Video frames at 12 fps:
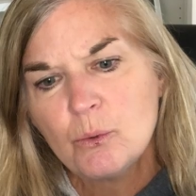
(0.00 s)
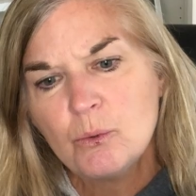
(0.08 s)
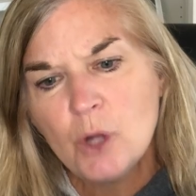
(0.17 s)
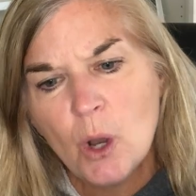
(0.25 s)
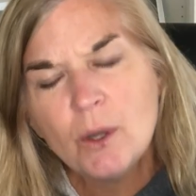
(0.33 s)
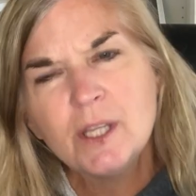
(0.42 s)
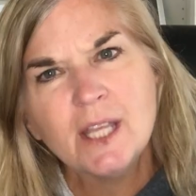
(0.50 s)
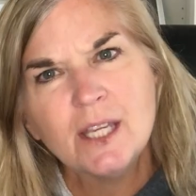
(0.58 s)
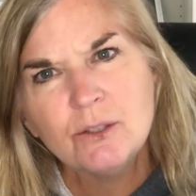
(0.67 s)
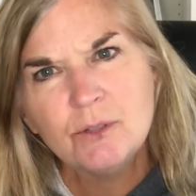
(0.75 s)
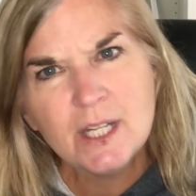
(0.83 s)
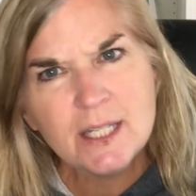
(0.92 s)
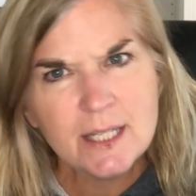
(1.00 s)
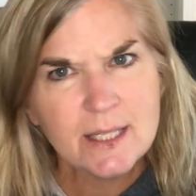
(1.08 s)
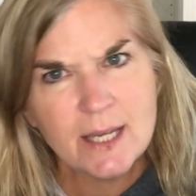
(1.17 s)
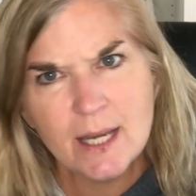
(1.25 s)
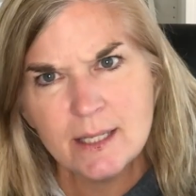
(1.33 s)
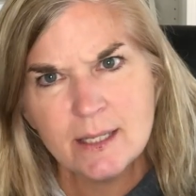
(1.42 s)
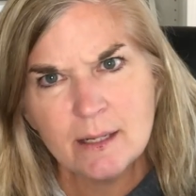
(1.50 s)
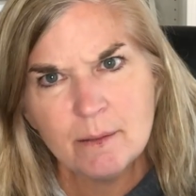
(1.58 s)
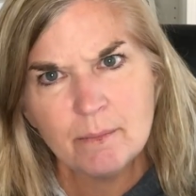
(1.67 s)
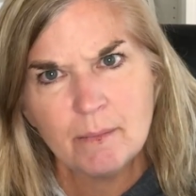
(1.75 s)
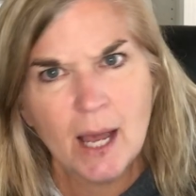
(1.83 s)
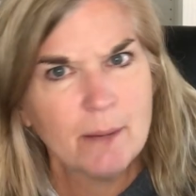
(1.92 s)
knowing that you need to say
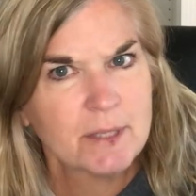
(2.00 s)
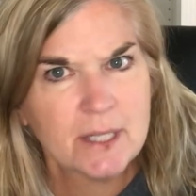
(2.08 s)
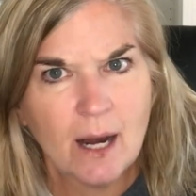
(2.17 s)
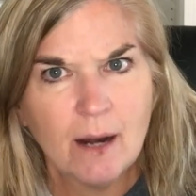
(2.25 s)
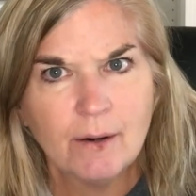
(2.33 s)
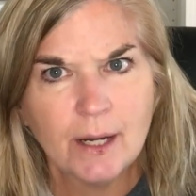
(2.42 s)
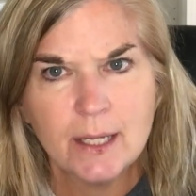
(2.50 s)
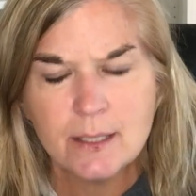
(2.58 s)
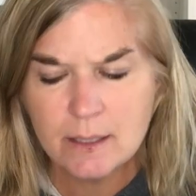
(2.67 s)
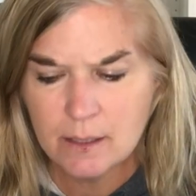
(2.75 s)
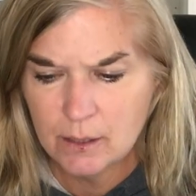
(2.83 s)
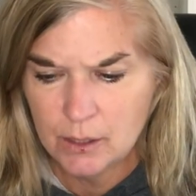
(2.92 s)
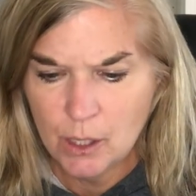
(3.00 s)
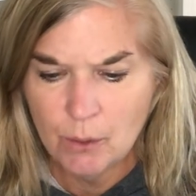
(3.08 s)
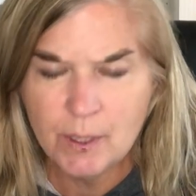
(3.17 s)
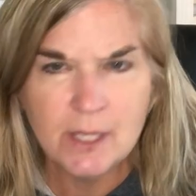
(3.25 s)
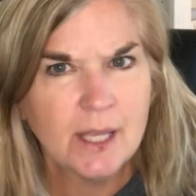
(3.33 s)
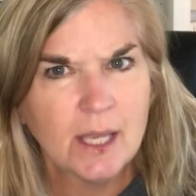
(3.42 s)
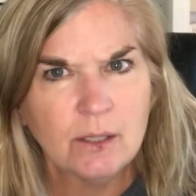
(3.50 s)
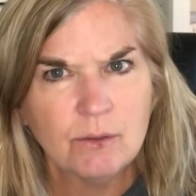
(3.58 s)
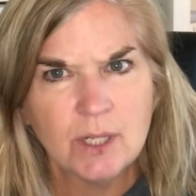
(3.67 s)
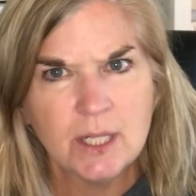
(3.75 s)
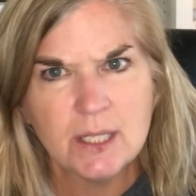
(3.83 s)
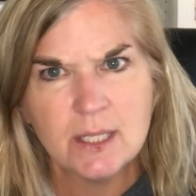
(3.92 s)
some I'm sorries, knowing that you
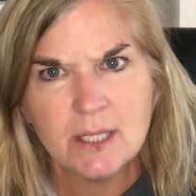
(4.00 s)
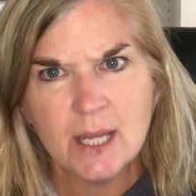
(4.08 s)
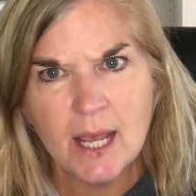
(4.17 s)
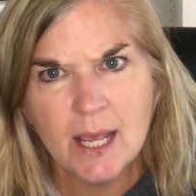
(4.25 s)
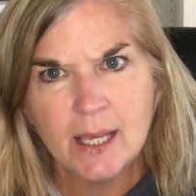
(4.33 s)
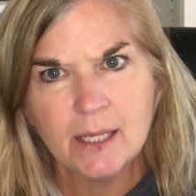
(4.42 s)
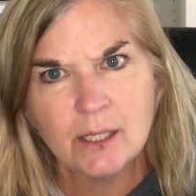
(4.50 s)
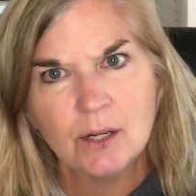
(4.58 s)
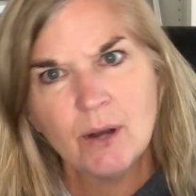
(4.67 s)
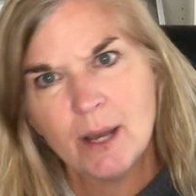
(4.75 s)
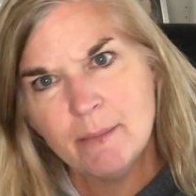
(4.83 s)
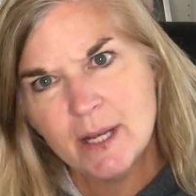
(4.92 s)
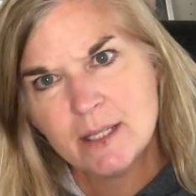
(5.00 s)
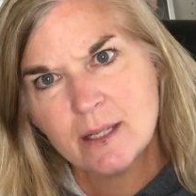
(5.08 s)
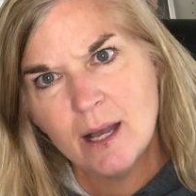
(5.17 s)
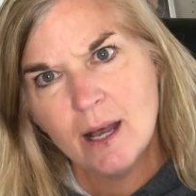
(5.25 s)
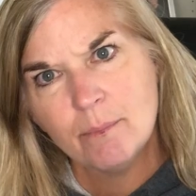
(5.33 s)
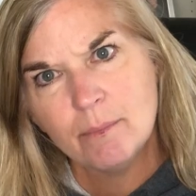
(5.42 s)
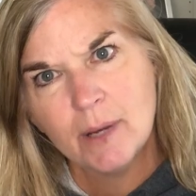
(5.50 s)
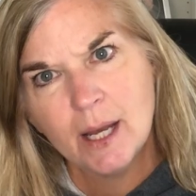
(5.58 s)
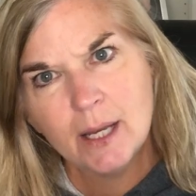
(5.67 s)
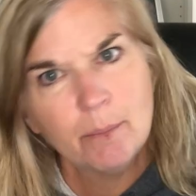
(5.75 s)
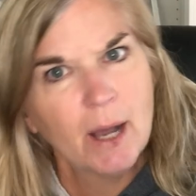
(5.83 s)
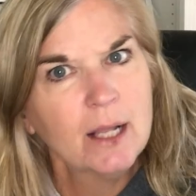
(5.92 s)
need to say, I messed up.
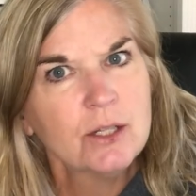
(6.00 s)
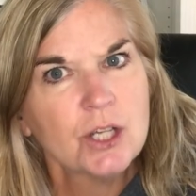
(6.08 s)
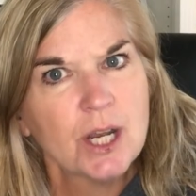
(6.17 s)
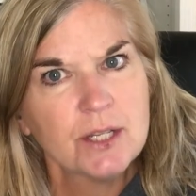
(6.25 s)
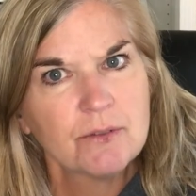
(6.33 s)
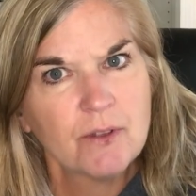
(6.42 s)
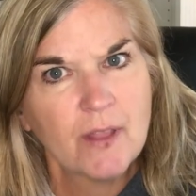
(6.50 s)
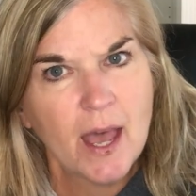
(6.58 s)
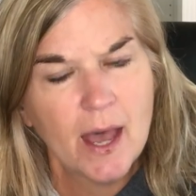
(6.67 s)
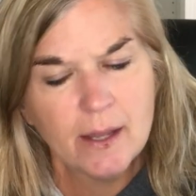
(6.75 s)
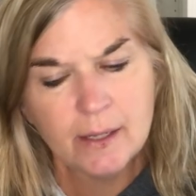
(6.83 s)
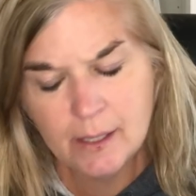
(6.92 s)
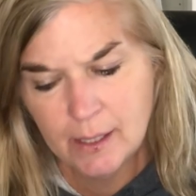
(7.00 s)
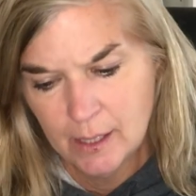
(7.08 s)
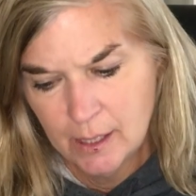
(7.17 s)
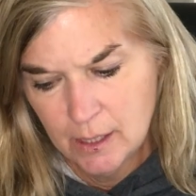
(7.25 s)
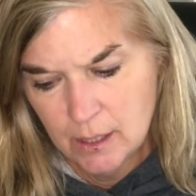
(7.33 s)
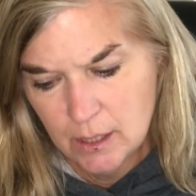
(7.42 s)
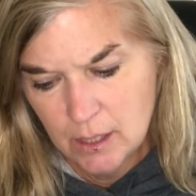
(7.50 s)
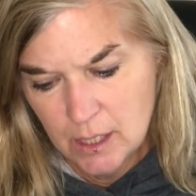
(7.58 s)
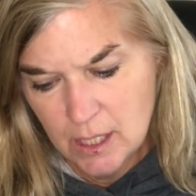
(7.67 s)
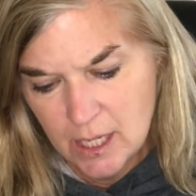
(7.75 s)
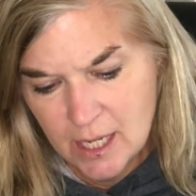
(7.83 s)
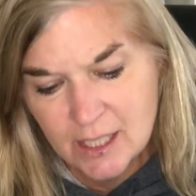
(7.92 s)
I apologize for that.
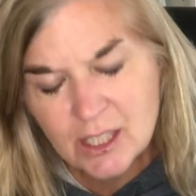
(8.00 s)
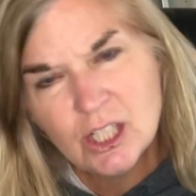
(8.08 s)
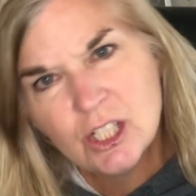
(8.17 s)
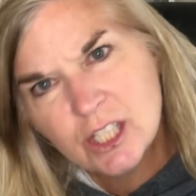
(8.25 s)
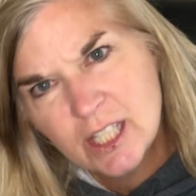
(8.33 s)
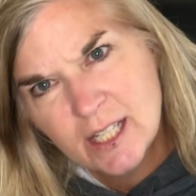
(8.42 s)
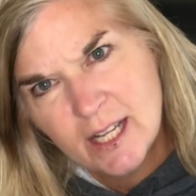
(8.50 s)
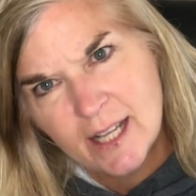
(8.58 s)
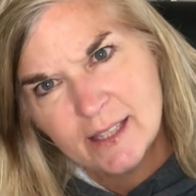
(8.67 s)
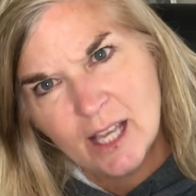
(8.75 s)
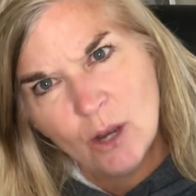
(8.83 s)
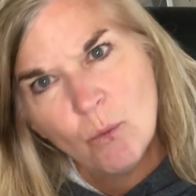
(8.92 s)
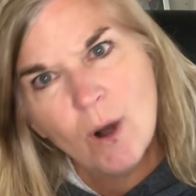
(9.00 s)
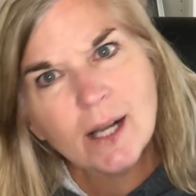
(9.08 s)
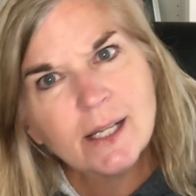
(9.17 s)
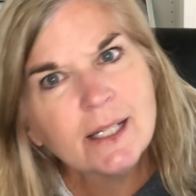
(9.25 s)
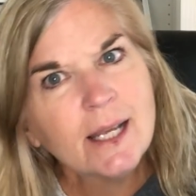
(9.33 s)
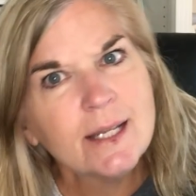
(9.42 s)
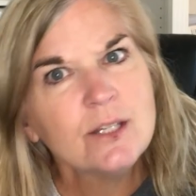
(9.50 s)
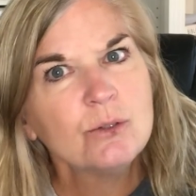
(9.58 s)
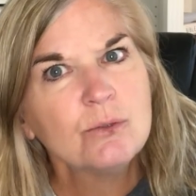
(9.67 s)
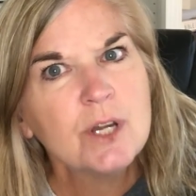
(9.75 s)
In looking at that, what can I do